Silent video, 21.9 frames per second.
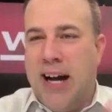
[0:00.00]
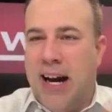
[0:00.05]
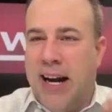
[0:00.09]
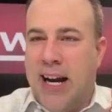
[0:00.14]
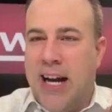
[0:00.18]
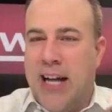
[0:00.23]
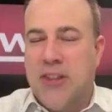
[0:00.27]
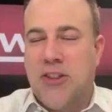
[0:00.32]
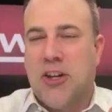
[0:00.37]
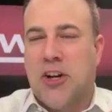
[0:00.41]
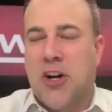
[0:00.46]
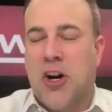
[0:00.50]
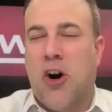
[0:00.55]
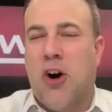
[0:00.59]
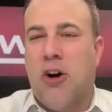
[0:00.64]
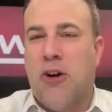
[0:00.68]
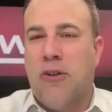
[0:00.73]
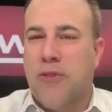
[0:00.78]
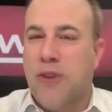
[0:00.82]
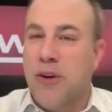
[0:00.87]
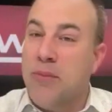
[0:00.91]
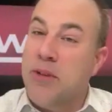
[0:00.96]
I got the
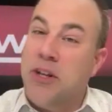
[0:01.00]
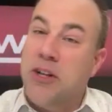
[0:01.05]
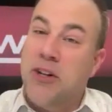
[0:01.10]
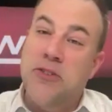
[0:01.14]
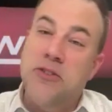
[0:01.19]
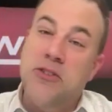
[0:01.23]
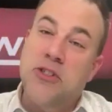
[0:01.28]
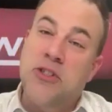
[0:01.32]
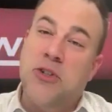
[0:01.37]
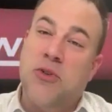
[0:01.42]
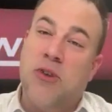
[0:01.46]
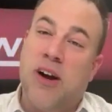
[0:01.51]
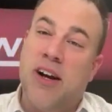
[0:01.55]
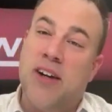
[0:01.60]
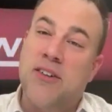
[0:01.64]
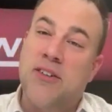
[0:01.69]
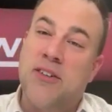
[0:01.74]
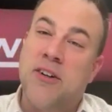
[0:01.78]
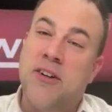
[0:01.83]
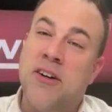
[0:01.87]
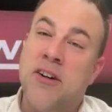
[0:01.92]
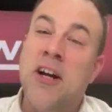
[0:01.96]
call from the news
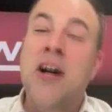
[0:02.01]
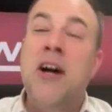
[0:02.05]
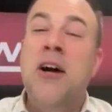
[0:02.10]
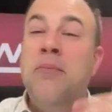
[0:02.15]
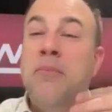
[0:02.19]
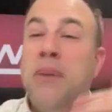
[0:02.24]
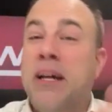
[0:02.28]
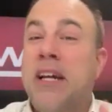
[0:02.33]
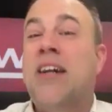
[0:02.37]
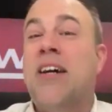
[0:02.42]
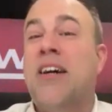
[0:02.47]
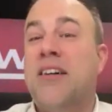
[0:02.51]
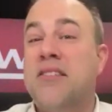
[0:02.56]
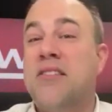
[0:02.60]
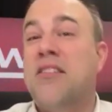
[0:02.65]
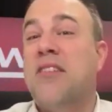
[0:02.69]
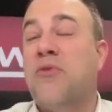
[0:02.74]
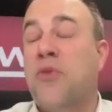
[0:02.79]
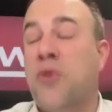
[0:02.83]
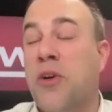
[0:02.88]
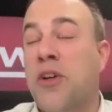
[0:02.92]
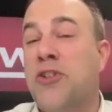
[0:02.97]
director because
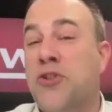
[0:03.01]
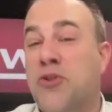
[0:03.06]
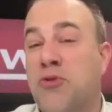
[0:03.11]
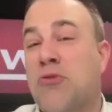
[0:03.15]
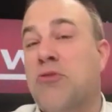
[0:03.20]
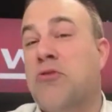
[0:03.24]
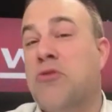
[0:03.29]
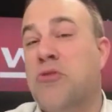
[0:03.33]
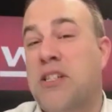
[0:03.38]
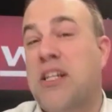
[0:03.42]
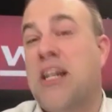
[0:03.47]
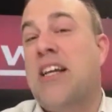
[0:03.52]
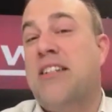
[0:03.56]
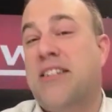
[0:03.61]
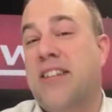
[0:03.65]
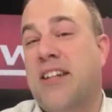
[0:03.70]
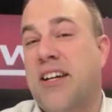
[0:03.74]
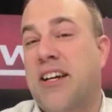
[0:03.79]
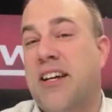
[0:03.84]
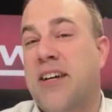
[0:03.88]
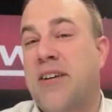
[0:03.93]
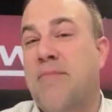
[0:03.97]
of what Drew said
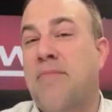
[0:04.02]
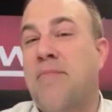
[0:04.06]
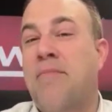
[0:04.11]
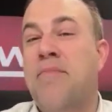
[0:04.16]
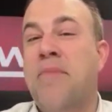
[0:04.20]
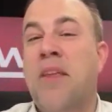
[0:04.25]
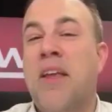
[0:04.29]
to him.